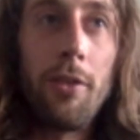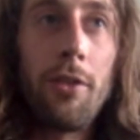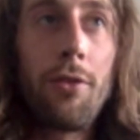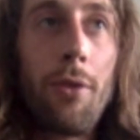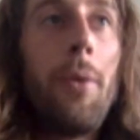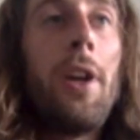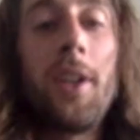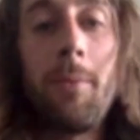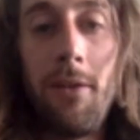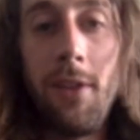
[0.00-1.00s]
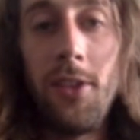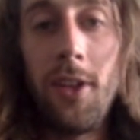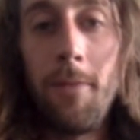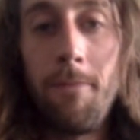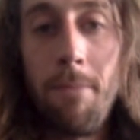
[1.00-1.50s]
3 weeks on my visa.
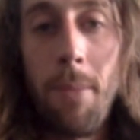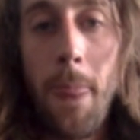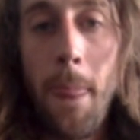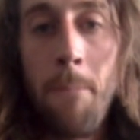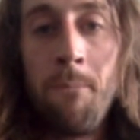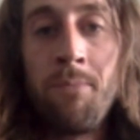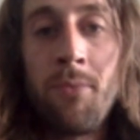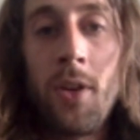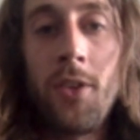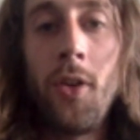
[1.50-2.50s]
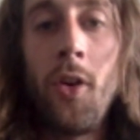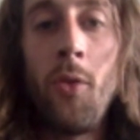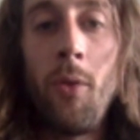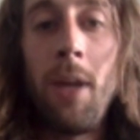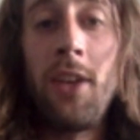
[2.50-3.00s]
So
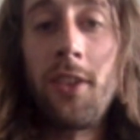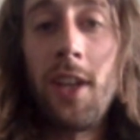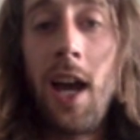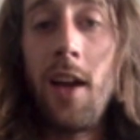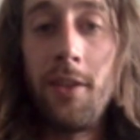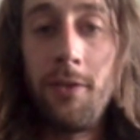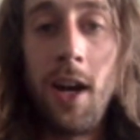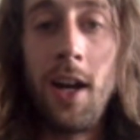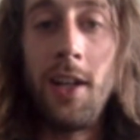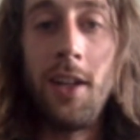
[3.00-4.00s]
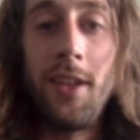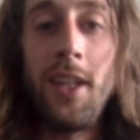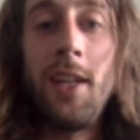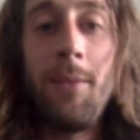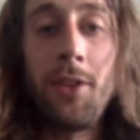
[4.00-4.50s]
basically, I had to find a
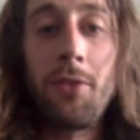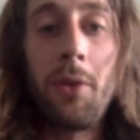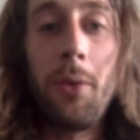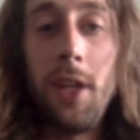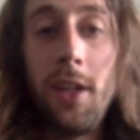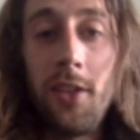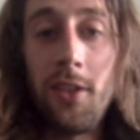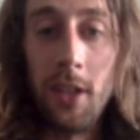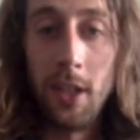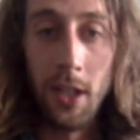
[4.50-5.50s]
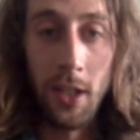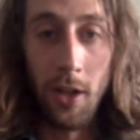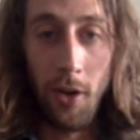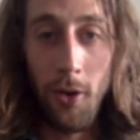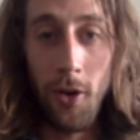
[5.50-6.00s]
team in 3 weeks
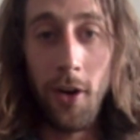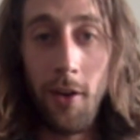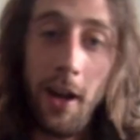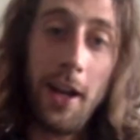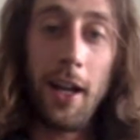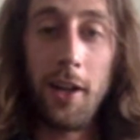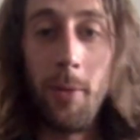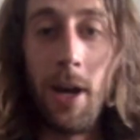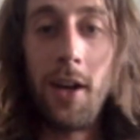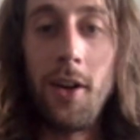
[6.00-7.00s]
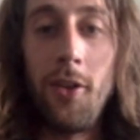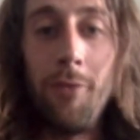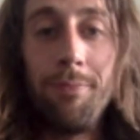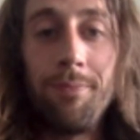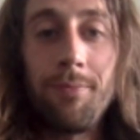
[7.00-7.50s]
or I got to go back home.
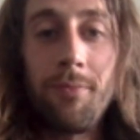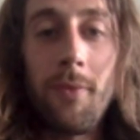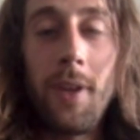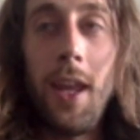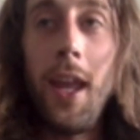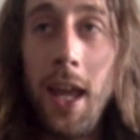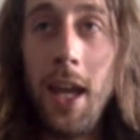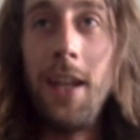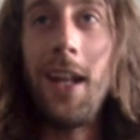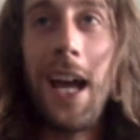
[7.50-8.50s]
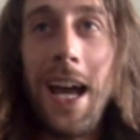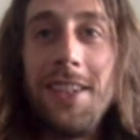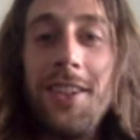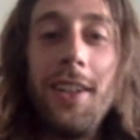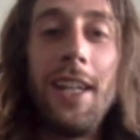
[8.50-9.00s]
And I had
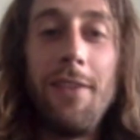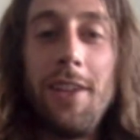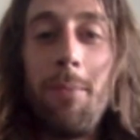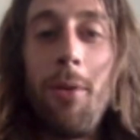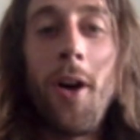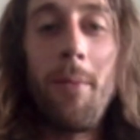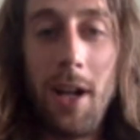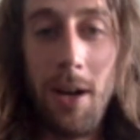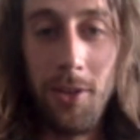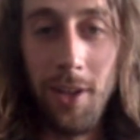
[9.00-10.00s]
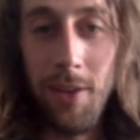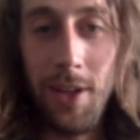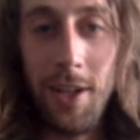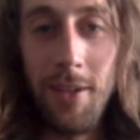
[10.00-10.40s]
to leave the apartment I was living in.